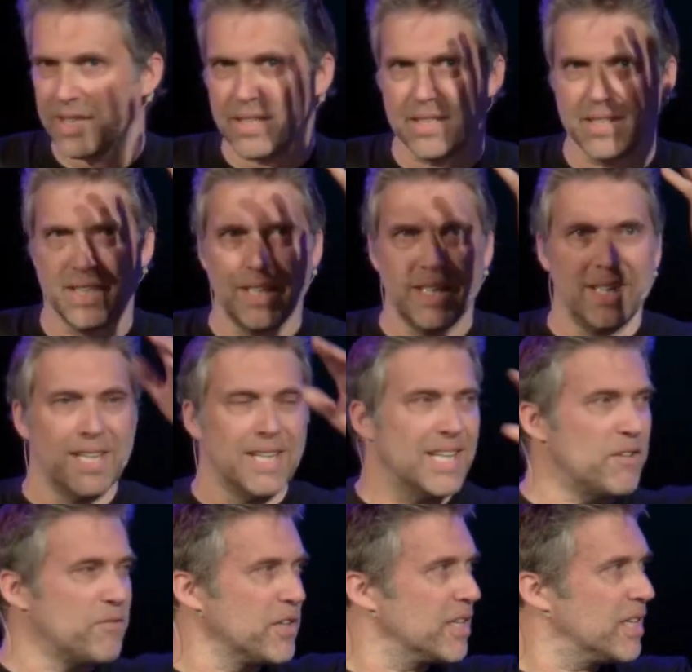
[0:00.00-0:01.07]
And
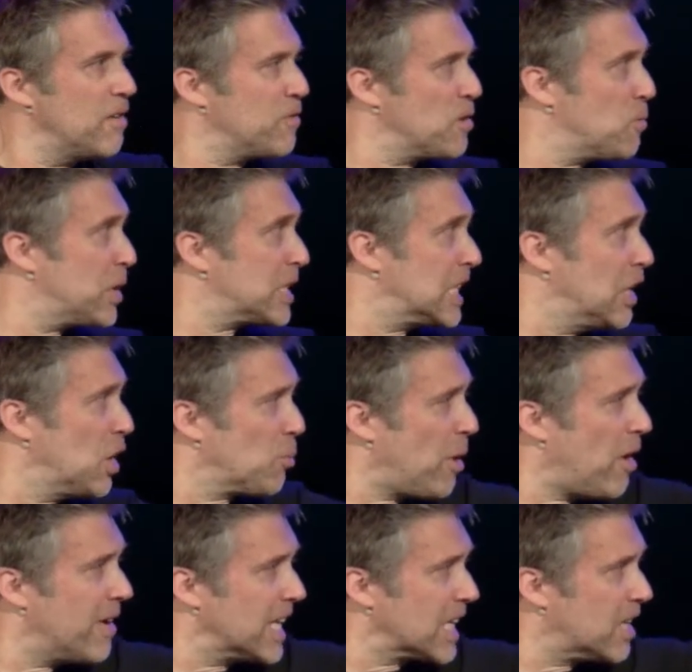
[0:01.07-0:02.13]
if you, if you were to look
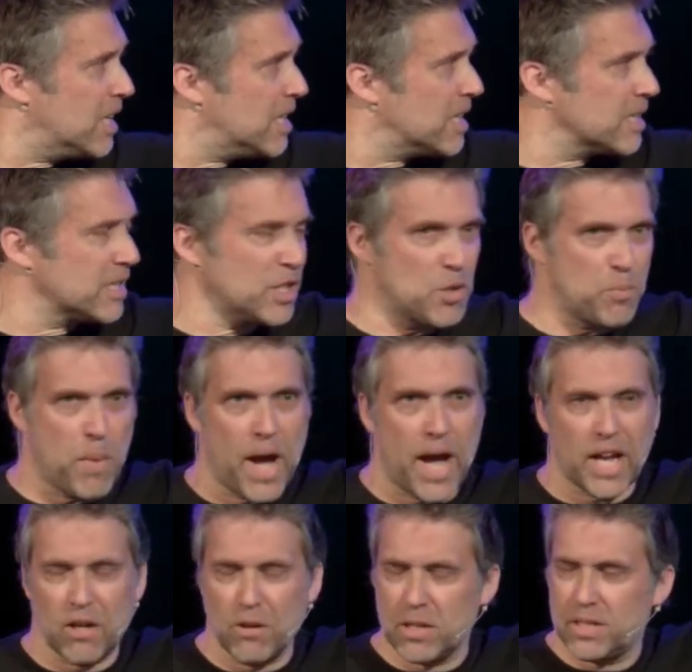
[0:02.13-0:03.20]
behind the curtains at the
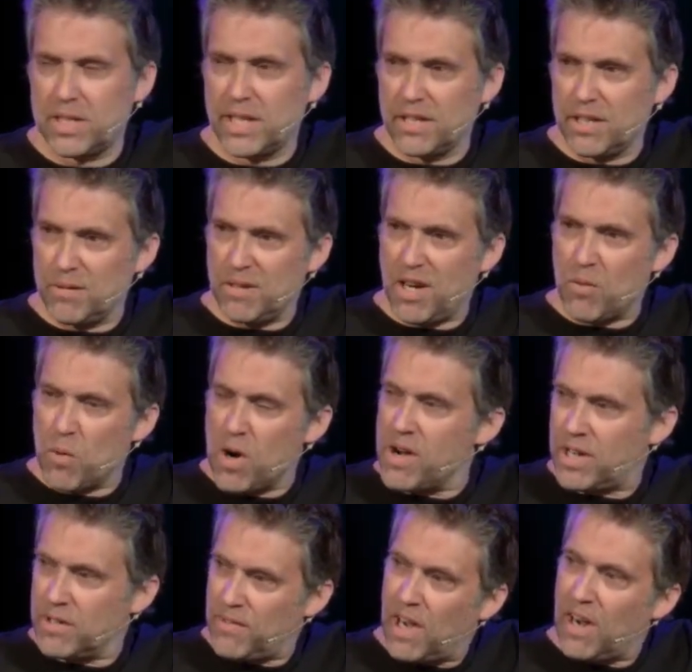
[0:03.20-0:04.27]
back, you'll see the, a
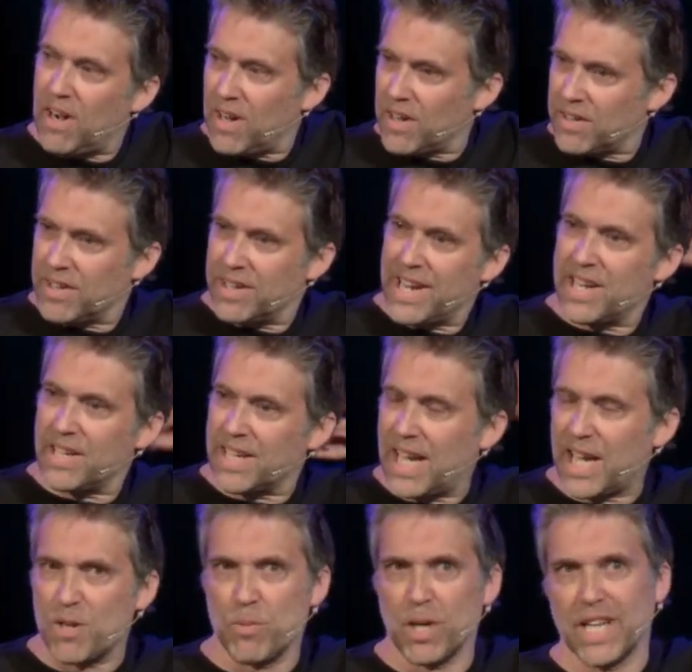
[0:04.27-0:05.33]
work of art in
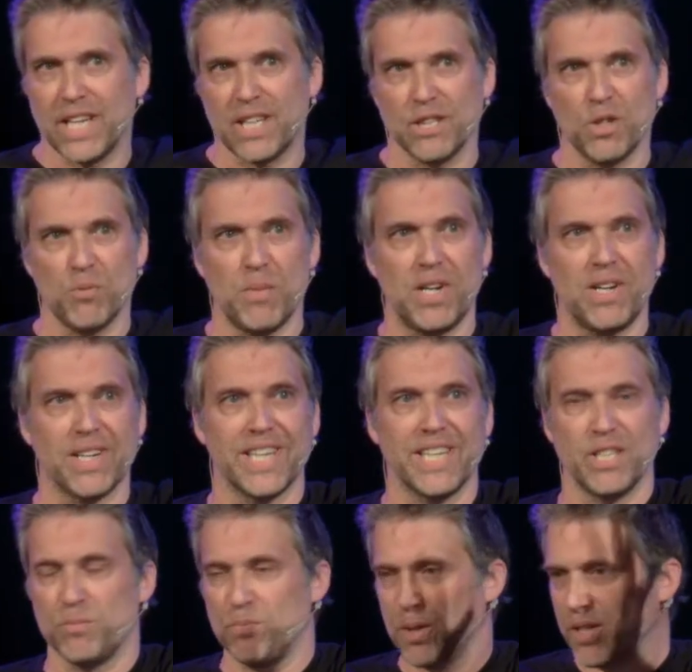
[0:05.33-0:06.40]
cabling that
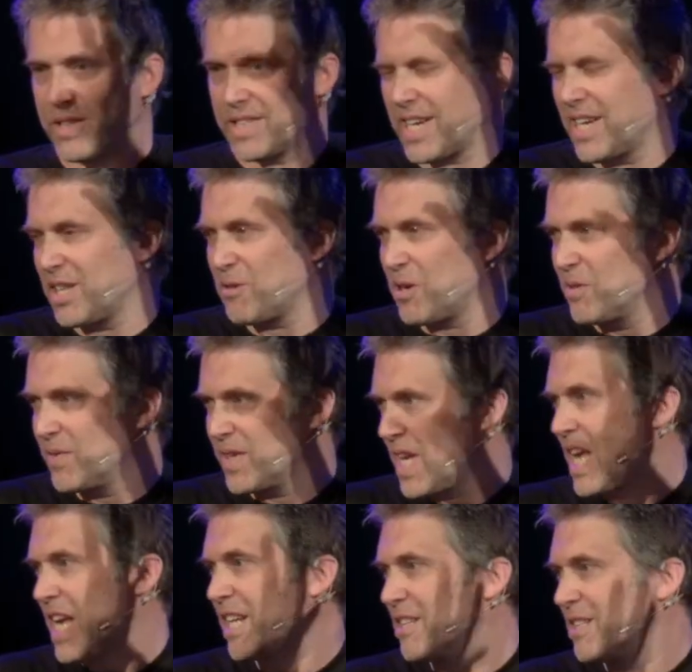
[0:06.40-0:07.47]
Marky's put together over
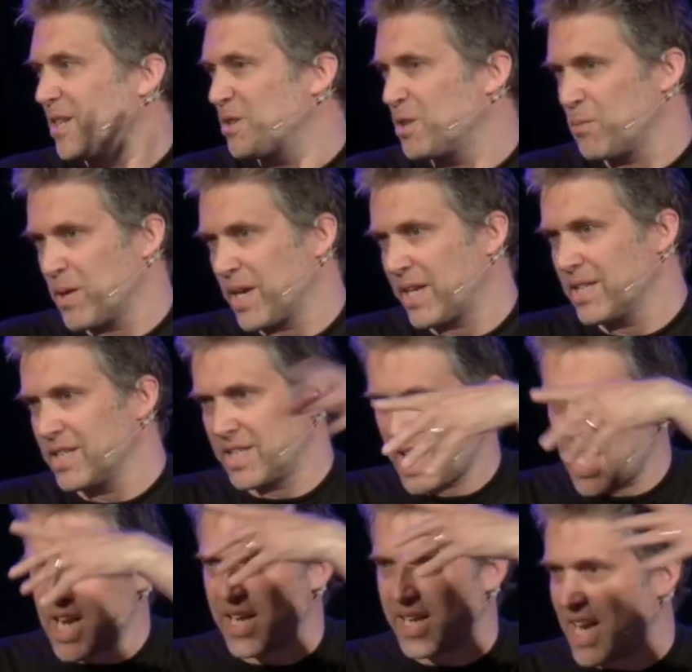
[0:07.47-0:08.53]
years so that we can
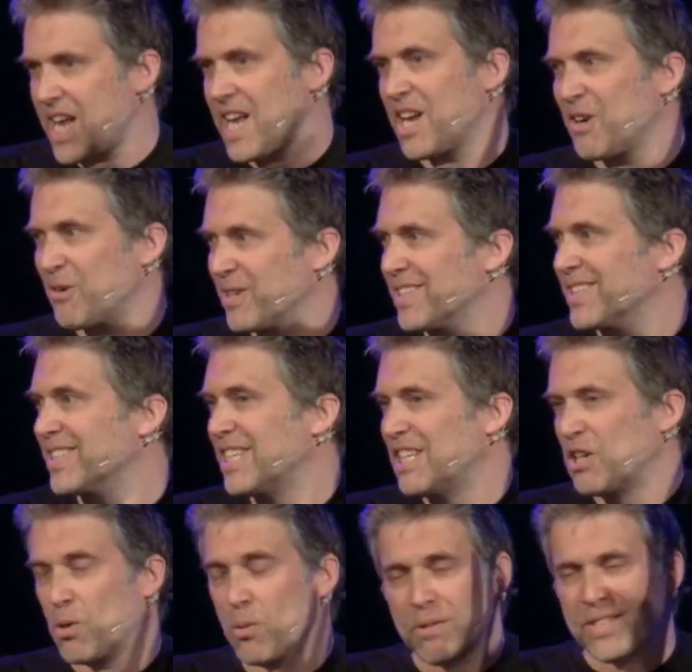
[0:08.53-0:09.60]
see and hear and
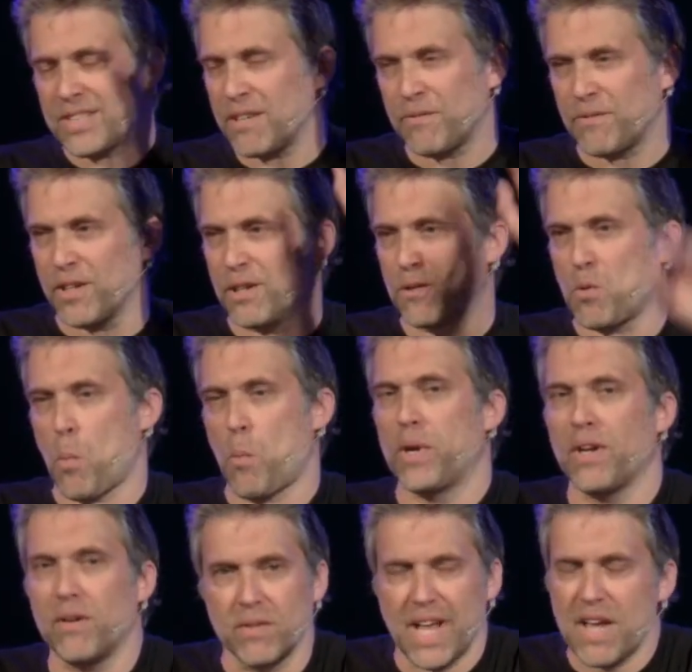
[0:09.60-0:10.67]
all the stuff that we
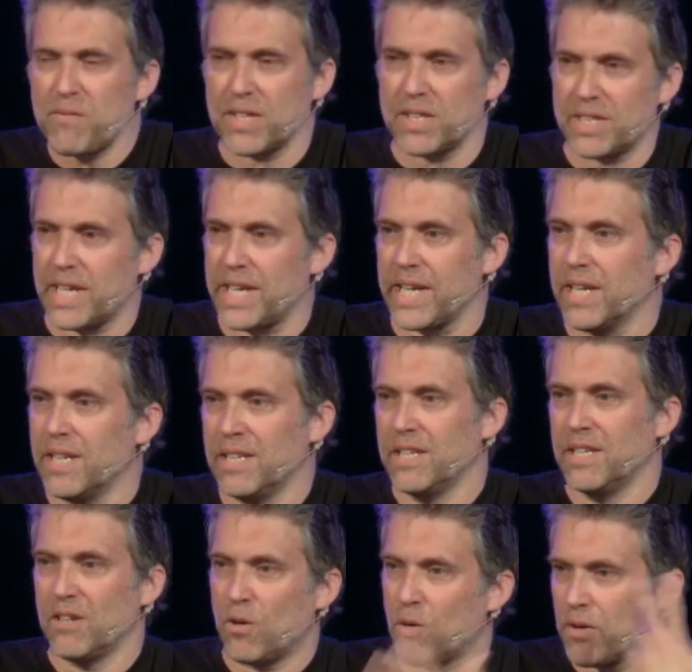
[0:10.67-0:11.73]
don't ever see
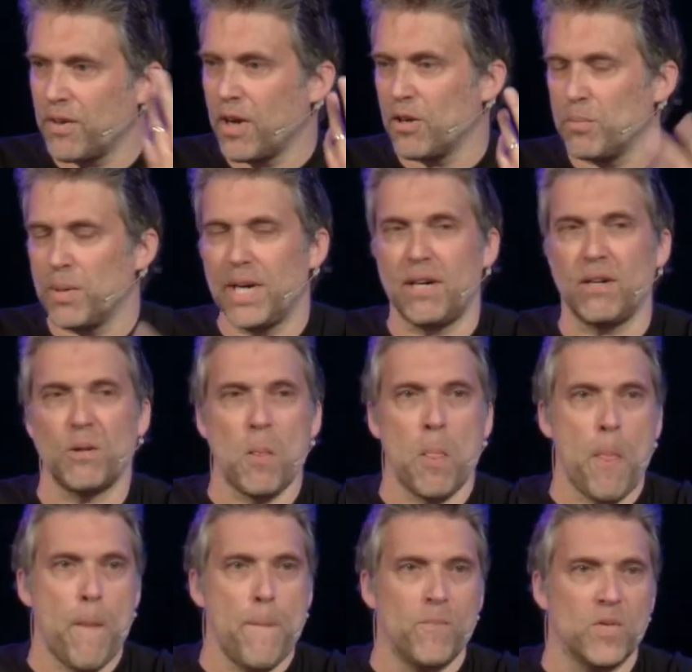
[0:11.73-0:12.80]
or know about.
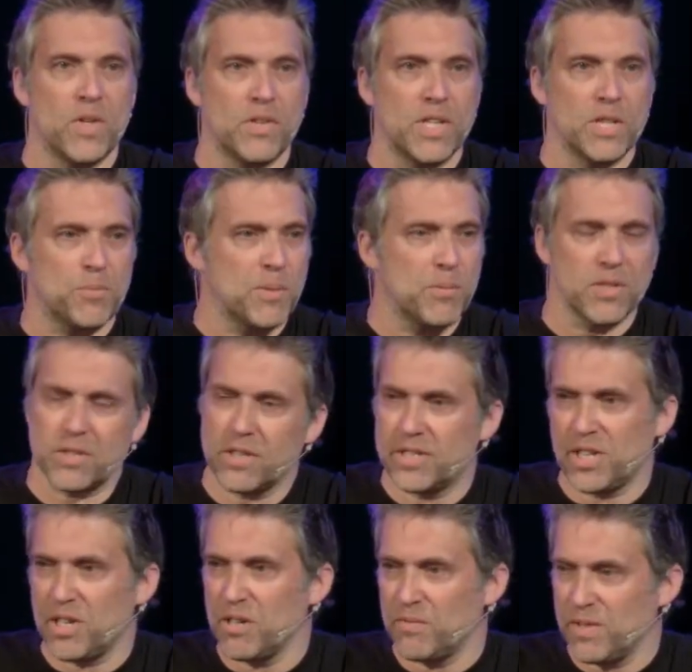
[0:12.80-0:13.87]
There's people that just
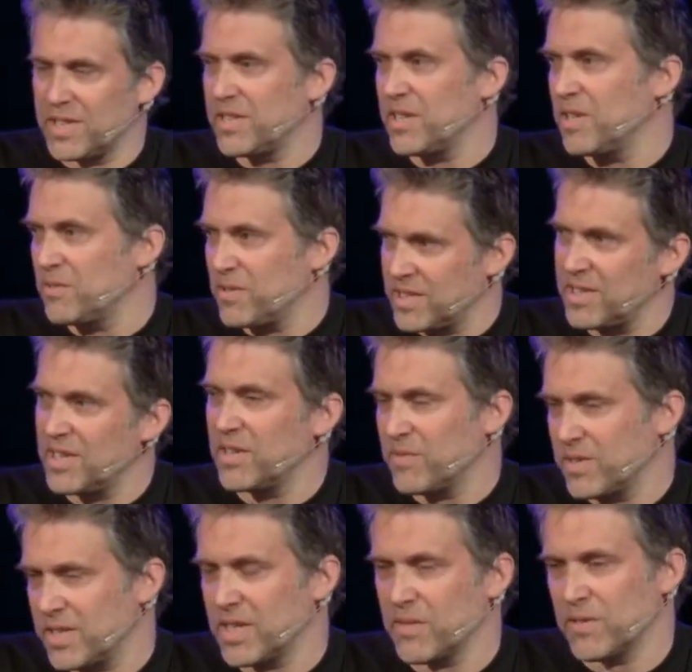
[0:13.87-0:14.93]
serve and serve and serve
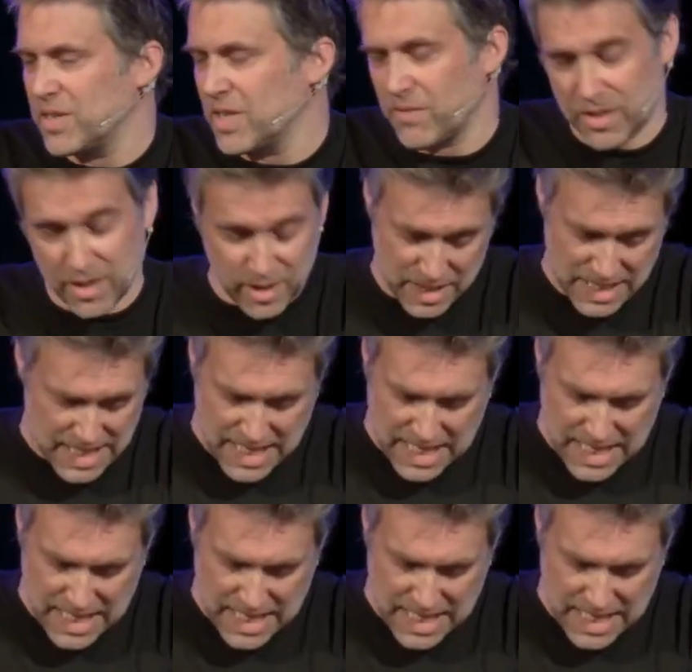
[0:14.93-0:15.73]
and serve and serve.